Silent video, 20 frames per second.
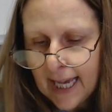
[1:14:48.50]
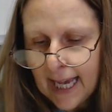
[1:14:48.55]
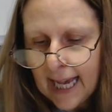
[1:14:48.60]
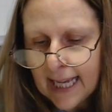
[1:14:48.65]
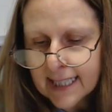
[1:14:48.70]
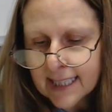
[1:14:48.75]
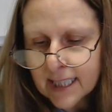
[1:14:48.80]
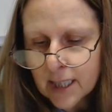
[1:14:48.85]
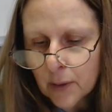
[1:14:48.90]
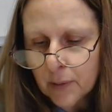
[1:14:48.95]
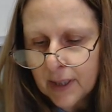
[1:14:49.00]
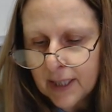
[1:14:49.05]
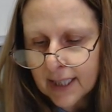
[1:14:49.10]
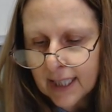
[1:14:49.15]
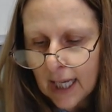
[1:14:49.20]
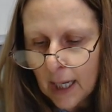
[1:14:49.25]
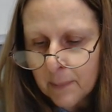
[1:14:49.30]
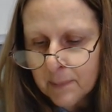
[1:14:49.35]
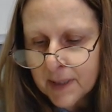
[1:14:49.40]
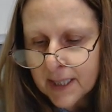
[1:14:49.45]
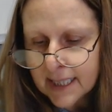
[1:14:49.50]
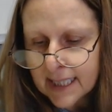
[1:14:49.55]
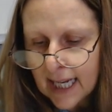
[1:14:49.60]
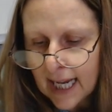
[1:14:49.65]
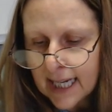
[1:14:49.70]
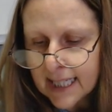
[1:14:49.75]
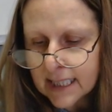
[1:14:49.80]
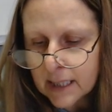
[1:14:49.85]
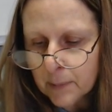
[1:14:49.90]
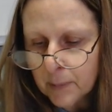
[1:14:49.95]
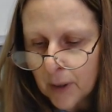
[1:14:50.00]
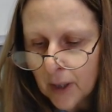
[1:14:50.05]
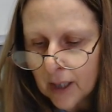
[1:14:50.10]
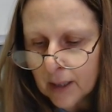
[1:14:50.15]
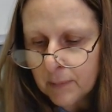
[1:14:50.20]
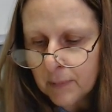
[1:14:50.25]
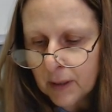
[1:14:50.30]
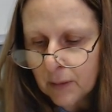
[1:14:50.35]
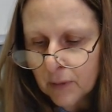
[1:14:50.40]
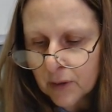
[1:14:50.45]
And so he kept his eyes upon
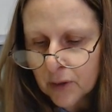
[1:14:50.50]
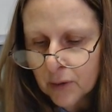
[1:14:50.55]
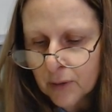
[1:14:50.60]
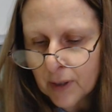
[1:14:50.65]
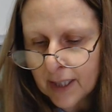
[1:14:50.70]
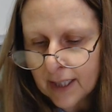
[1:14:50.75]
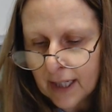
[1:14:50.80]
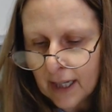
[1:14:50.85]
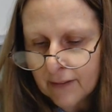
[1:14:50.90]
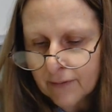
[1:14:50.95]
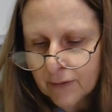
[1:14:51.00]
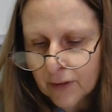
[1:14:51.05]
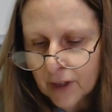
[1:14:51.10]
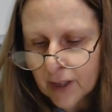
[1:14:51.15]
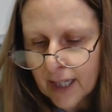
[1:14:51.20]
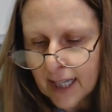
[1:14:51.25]
me with great effort